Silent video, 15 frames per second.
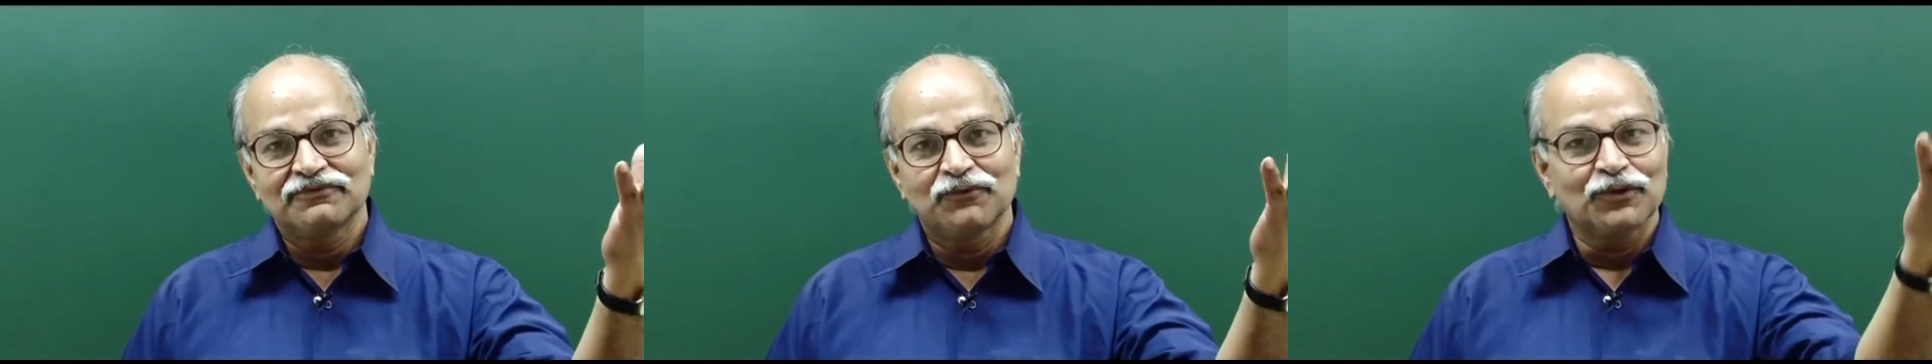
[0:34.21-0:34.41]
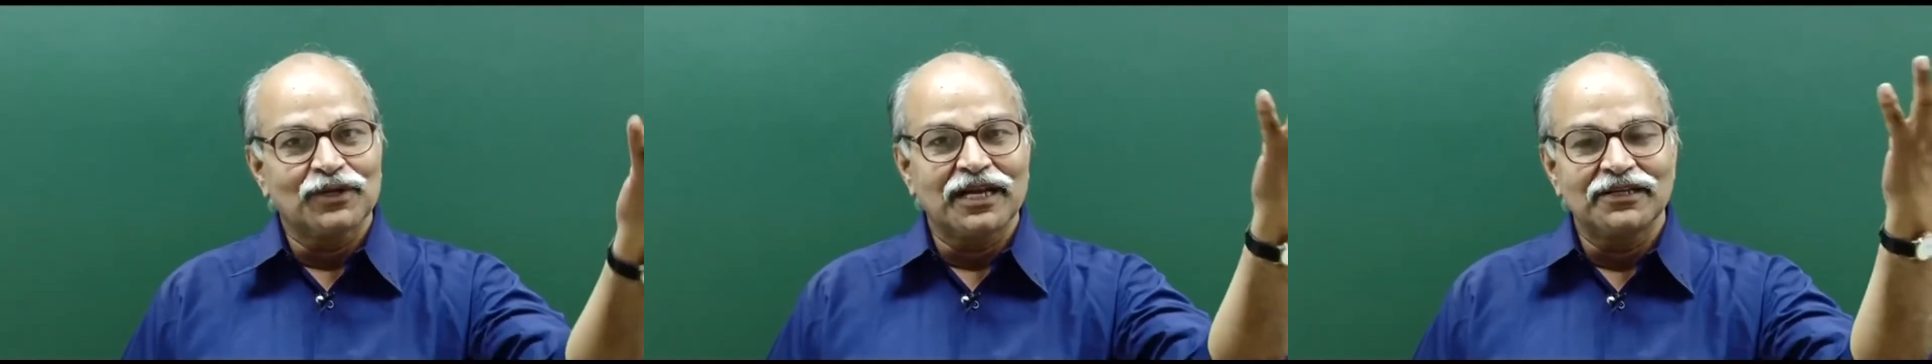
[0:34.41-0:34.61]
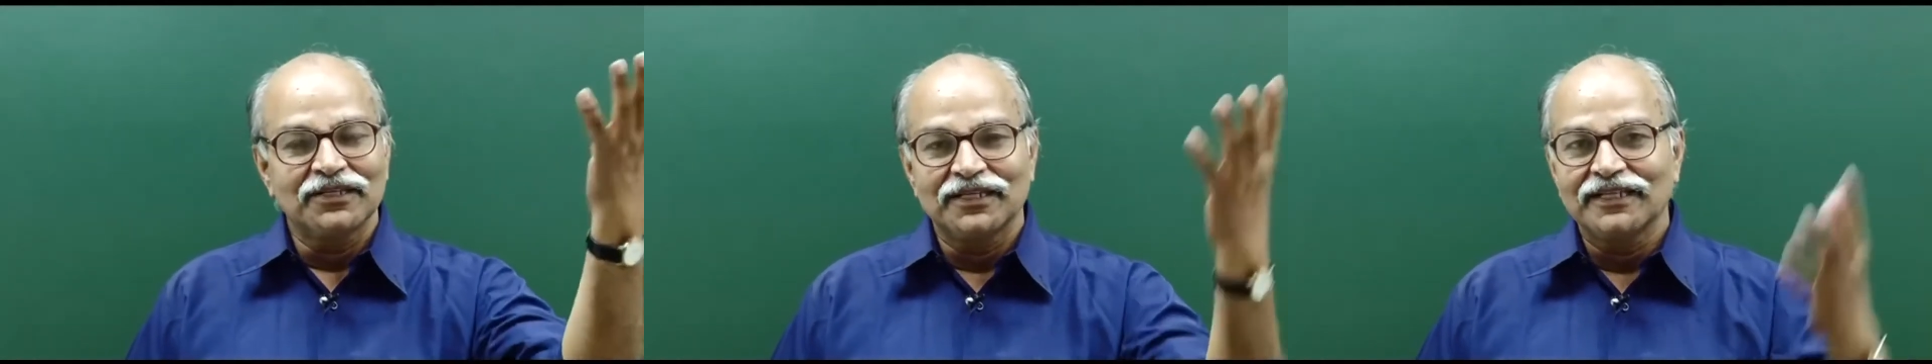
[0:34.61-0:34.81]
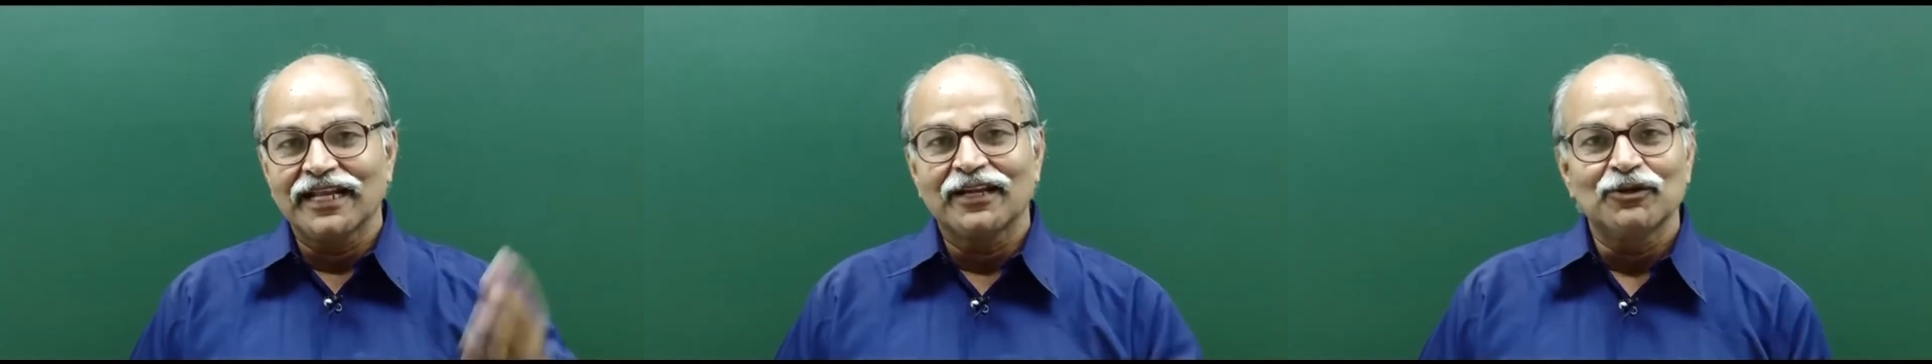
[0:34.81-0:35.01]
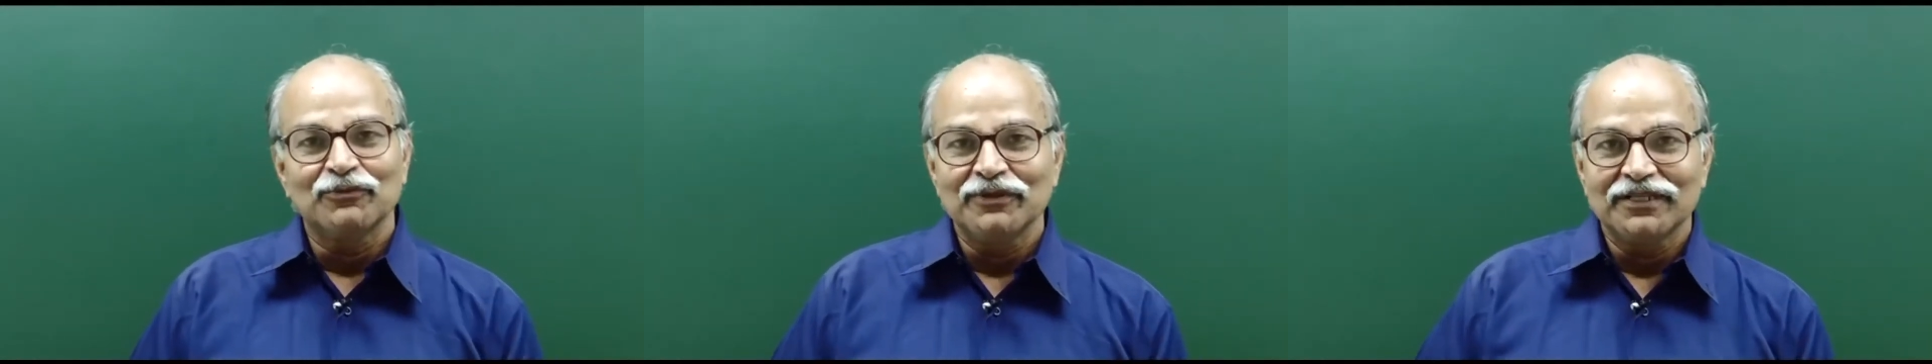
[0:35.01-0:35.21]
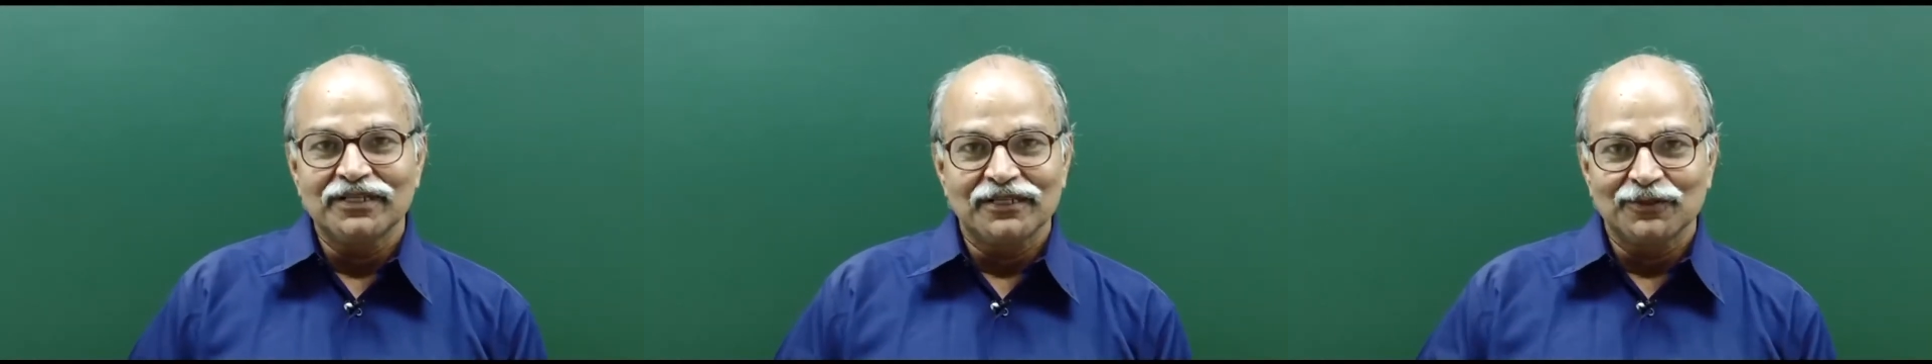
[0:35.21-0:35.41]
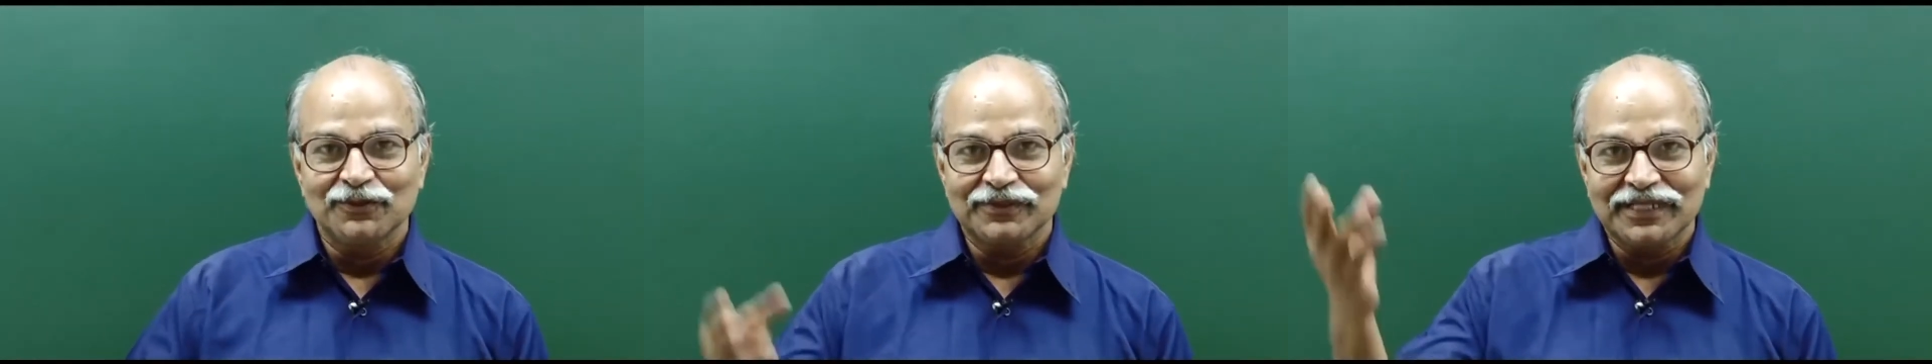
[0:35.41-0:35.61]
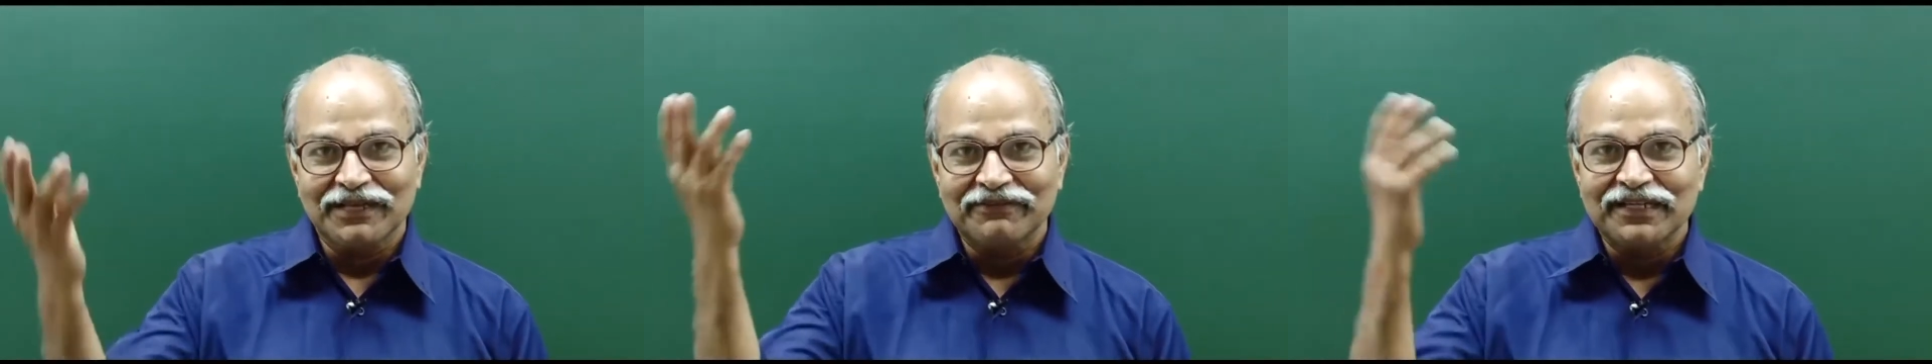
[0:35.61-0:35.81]
400 nanometer
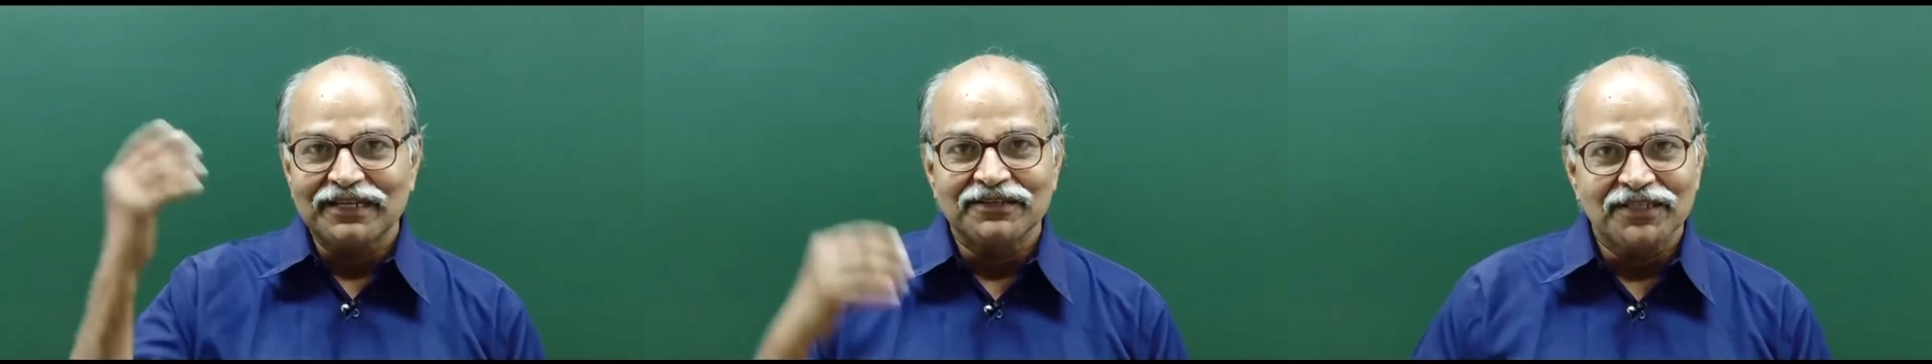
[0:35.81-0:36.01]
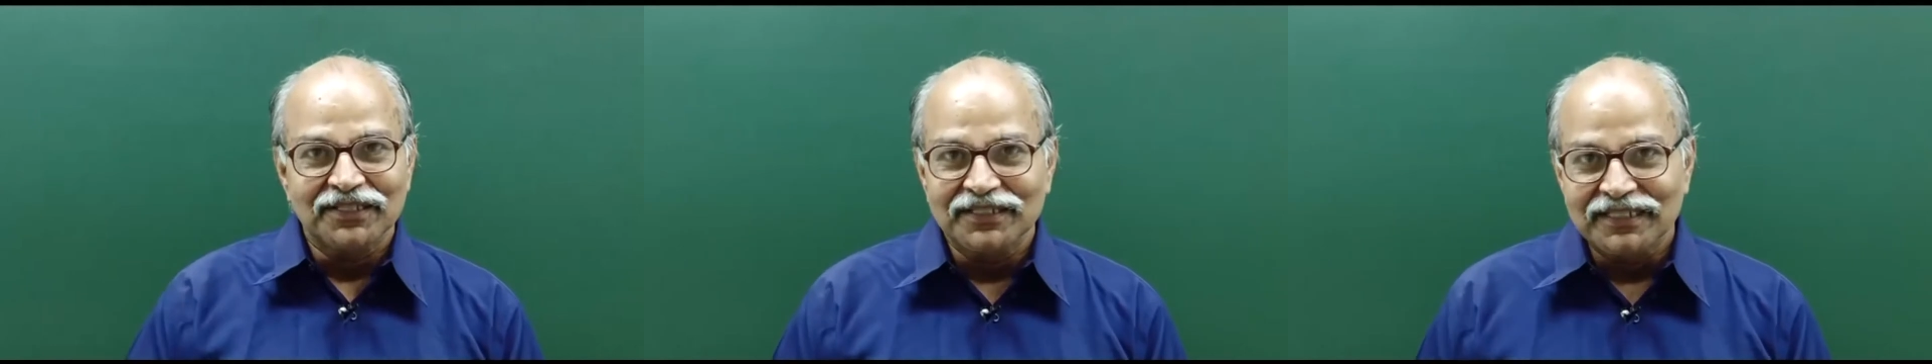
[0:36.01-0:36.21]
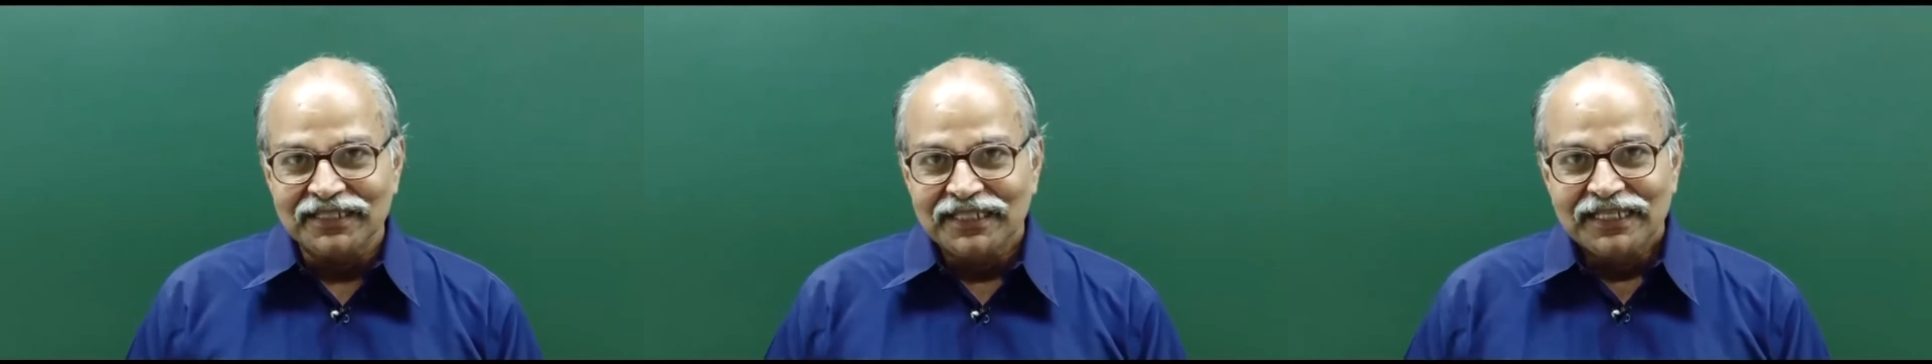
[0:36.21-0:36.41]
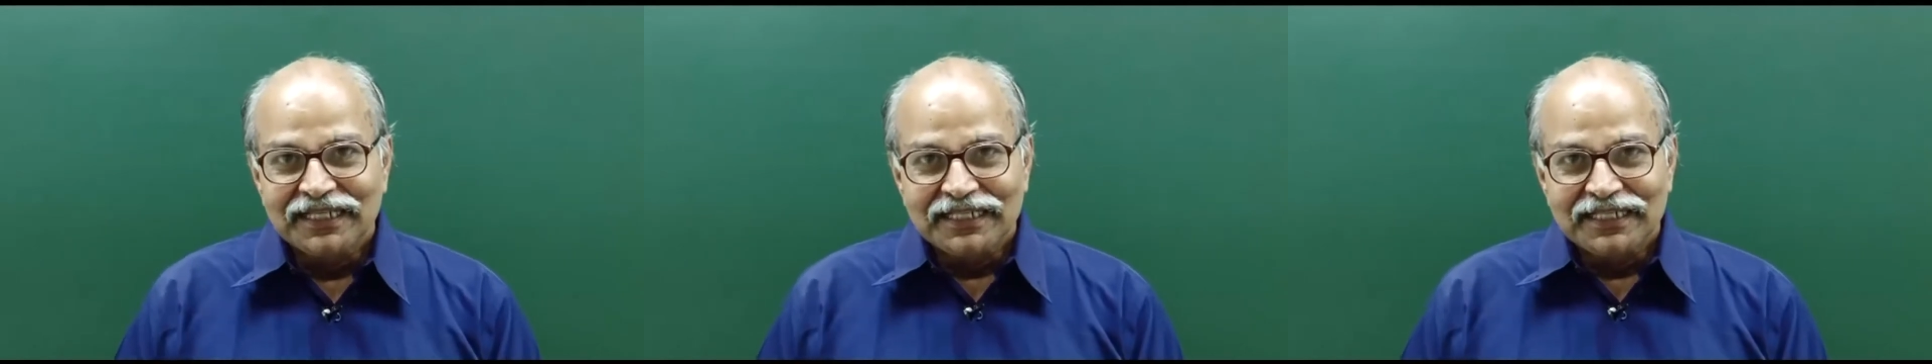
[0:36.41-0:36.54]
to 700